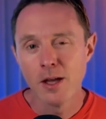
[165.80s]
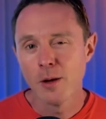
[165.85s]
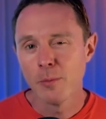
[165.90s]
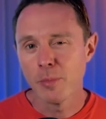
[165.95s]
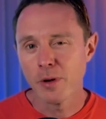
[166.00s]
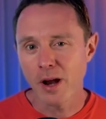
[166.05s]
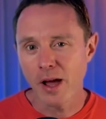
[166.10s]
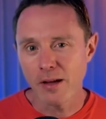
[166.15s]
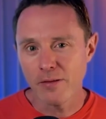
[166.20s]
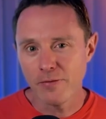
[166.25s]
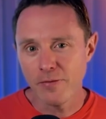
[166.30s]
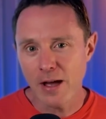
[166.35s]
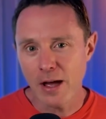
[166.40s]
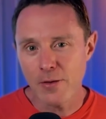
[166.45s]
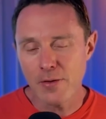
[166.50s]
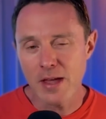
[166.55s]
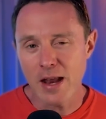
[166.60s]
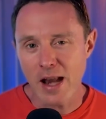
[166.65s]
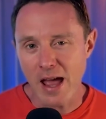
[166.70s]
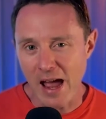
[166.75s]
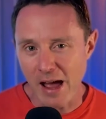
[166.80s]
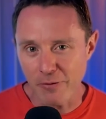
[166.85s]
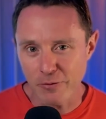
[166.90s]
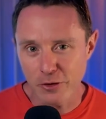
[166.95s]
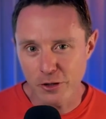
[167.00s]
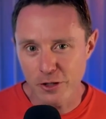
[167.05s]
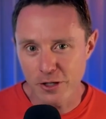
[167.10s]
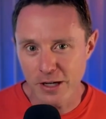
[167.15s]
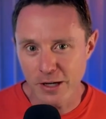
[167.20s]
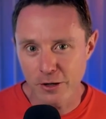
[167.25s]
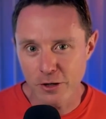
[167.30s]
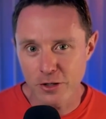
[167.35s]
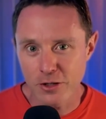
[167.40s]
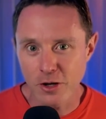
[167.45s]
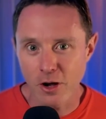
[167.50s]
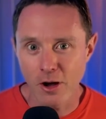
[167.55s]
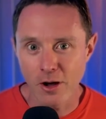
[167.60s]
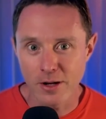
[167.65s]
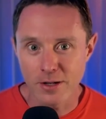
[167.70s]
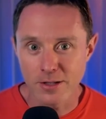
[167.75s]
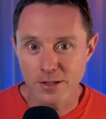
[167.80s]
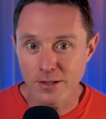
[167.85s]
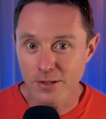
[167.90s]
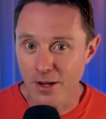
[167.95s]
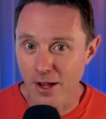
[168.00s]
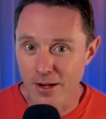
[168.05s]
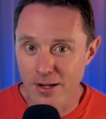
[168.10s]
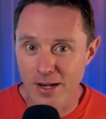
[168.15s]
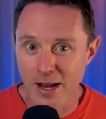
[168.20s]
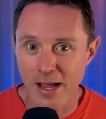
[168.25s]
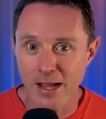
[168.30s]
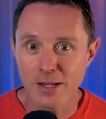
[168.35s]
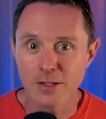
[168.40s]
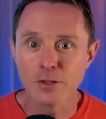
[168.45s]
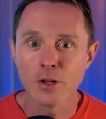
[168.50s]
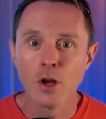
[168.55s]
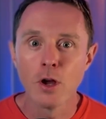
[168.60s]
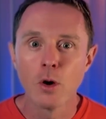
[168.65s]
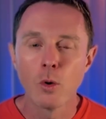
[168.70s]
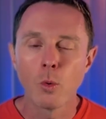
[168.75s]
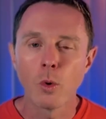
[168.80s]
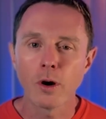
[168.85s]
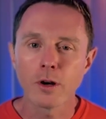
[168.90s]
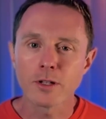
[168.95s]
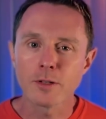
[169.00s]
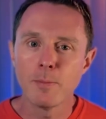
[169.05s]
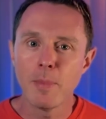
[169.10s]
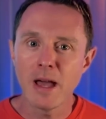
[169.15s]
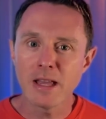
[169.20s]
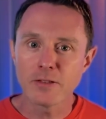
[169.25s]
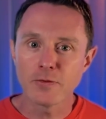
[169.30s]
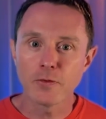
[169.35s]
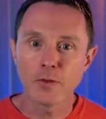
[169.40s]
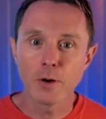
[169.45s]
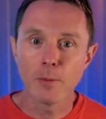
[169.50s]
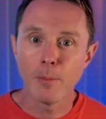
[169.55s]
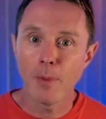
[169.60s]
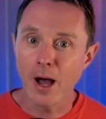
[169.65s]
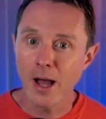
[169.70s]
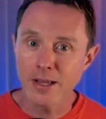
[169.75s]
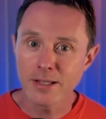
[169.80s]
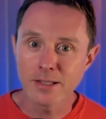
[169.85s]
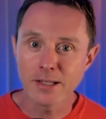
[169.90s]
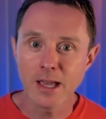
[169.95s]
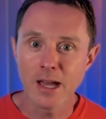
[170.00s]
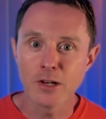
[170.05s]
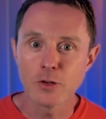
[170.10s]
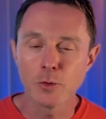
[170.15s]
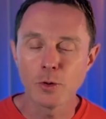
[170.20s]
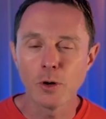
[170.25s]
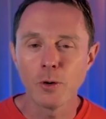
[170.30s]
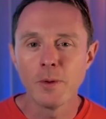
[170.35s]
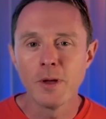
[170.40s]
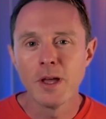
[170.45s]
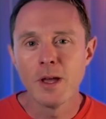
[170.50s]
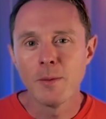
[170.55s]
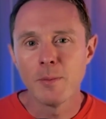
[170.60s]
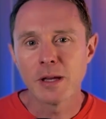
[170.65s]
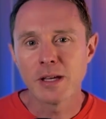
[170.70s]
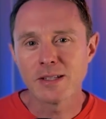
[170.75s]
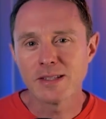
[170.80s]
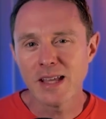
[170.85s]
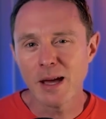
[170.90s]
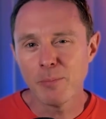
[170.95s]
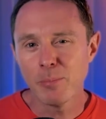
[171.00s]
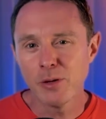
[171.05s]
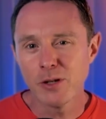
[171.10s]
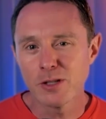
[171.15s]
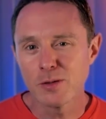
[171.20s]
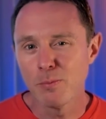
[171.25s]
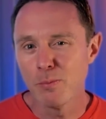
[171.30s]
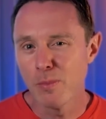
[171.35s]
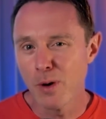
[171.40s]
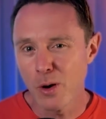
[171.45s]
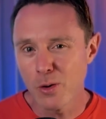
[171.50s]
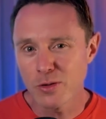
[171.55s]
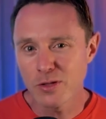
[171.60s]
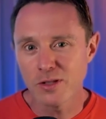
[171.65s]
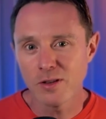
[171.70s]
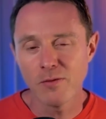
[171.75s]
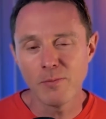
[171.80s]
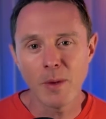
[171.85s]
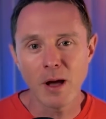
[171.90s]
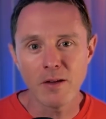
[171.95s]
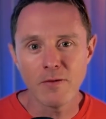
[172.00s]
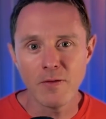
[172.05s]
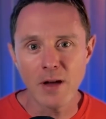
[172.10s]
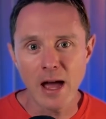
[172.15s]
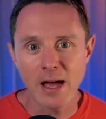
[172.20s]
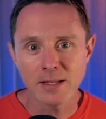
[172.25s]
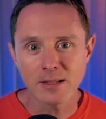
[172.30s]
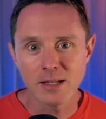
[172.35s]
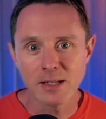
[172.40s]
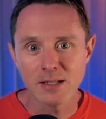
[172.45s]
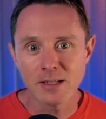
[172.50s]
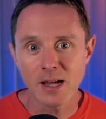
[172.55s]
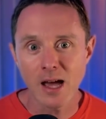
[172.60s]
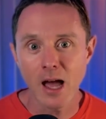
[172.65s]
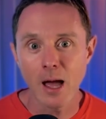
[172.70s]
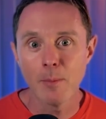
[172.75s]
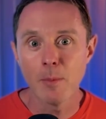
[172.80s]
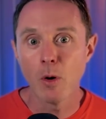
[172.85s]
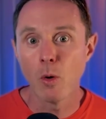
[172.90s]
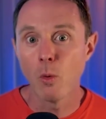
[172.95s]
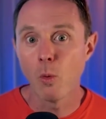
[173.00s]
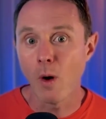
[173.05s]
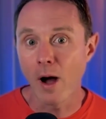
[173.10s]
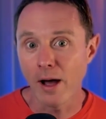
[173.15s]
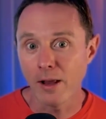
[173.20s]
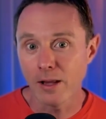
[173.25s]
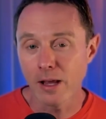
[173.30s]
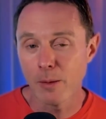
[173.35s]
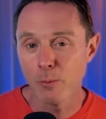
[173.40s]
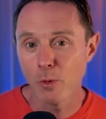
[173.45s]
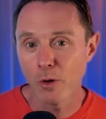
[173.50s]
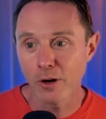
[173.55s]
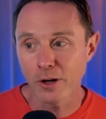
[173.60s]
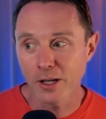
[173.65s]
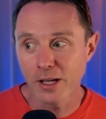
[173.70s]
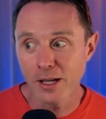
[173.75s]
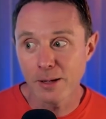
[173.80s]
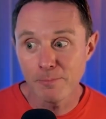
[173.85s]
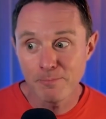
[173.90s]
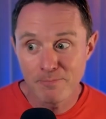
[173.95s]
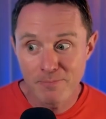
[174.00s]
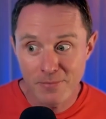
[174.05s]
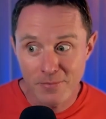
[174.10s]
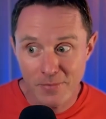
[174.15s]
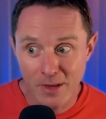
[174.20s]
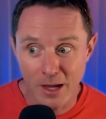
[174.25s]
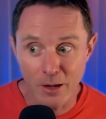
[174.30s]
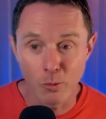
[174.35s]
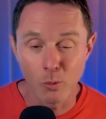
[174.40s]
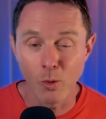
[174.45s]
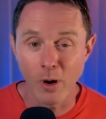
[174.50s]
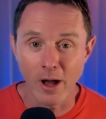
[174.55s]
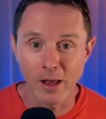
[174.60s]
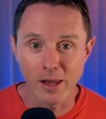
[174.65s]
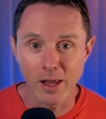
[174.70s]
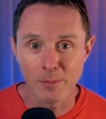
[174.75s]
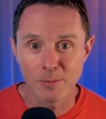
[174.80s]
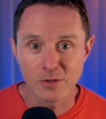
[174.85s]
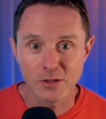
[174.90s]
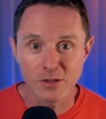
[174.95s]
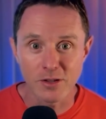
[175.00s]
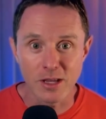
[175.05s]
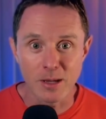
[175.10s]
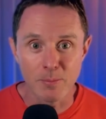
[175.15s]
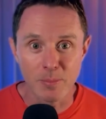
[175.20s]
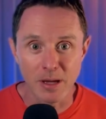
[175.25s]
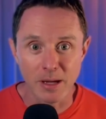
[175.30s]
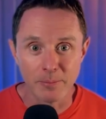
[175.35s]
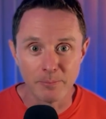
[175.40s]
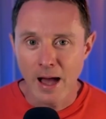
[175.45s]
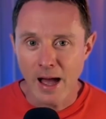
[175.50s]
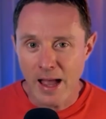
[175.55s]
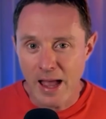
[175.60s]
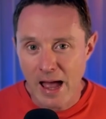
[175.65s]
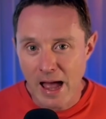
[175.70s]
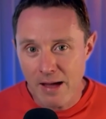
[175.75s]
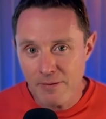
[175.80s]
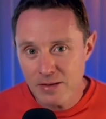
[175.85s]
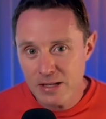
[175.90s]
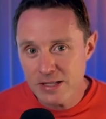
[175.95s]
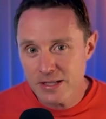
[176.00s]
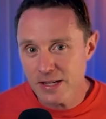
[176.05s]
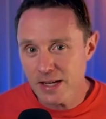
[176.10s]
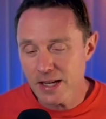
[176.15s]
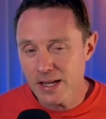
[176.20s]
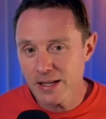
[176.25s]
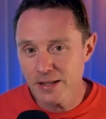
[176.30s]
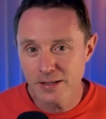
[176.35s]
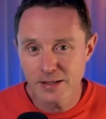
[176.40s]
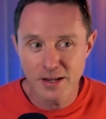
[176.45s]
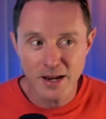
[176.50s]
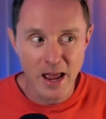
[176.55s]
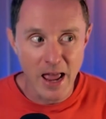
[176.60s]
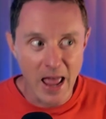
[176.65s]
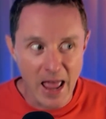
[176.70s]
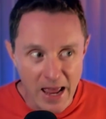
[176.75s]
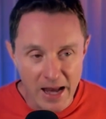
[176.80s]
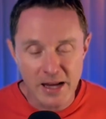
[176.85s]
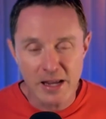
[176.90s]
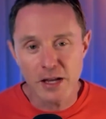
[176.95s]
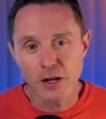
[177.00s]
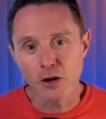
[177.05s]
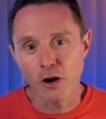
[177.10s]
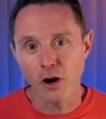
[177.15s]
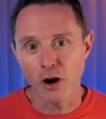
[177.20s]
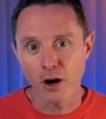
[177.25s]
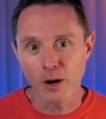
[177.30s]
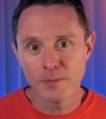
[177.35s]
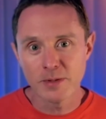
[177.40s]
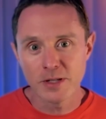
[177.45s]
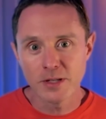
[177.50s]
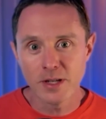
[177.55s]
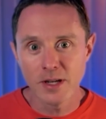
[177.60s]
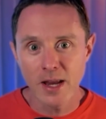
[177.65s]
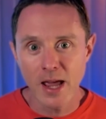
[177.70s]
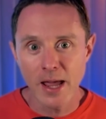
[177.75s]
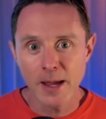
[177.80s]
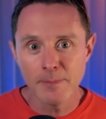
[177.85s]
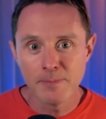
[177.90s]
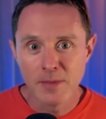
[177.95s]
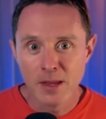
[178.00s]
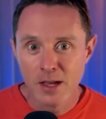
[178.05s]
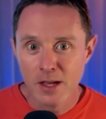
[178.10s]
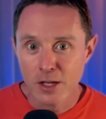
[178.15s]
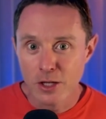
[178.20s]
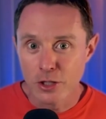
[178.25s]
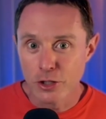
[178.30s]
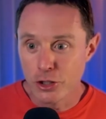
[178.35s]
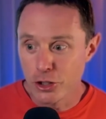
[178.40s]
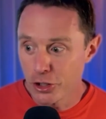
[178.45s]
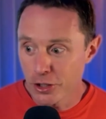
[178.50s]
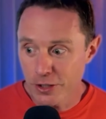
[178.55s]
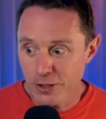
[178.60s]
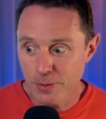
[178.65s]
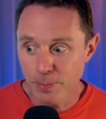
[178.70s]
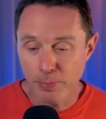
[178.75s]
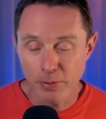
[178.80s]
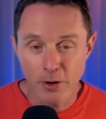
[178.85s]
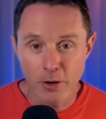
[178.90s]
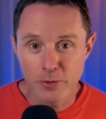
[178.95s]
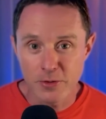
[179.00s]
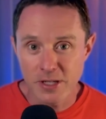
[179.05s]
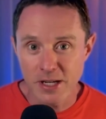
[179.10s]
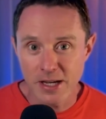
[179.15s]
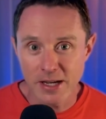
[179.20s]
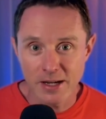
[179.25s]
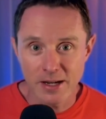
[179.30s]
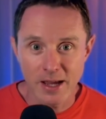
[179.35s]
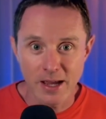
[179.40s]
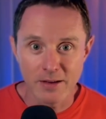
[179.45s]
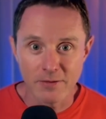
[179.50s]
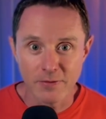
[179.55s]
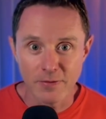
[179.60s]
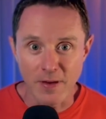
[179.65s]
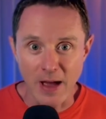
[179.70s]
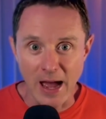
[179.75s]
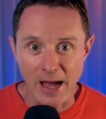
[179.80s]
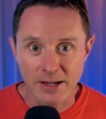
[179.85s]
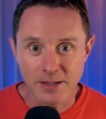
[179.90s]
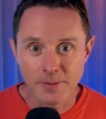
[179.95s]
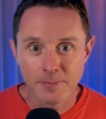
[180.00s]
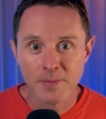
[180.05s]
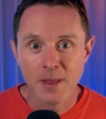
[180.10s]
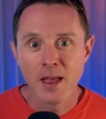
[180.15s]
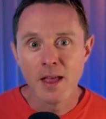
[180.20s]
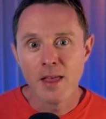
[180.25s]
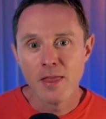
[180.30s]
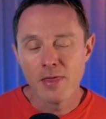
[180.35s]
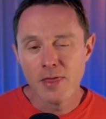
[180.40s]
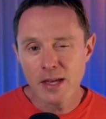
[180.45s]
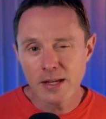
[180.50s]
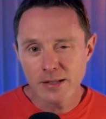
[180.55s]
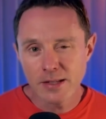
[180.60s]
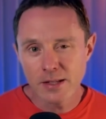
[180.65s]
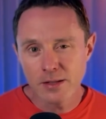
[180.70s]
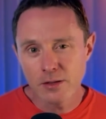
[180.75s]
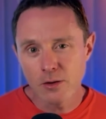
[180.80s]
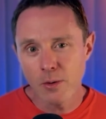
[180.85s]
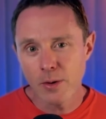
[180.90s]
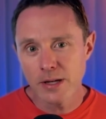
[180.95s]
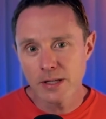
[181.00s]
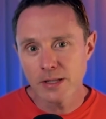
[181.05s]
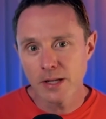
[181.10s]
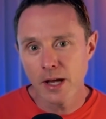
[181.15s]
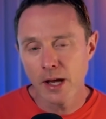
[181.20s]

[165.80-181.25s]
but I found that after dinners on Sundays works best for my schedule because that puts most of my fasting time while I'm working and while I'm sleeping. I haven't eaten any carbs today, just protein and fat. This is going to